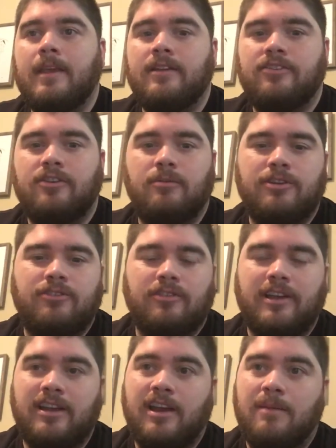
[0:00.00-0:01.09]
And so what you'll
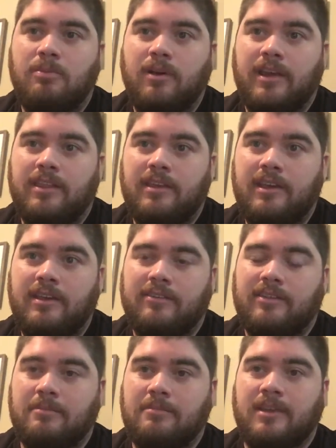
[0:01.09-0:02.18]
end up with is
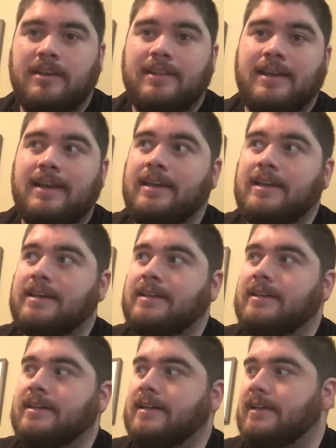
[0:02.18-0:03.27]
something like
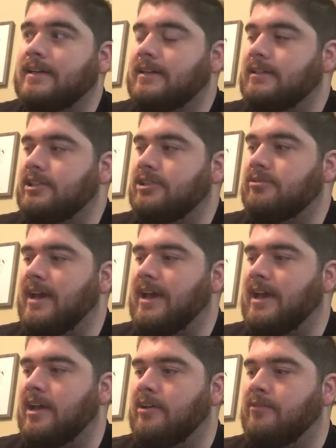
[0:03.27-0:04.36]
you
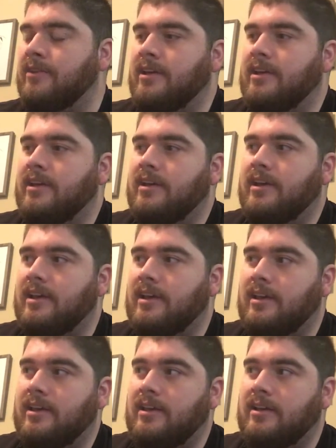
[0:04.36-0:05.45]
have
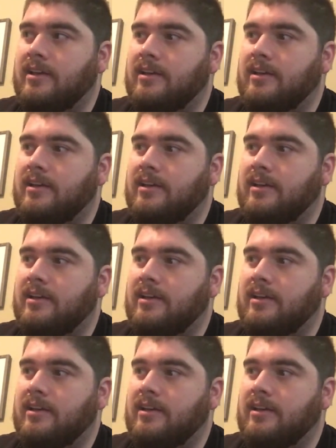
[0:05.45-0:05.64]
a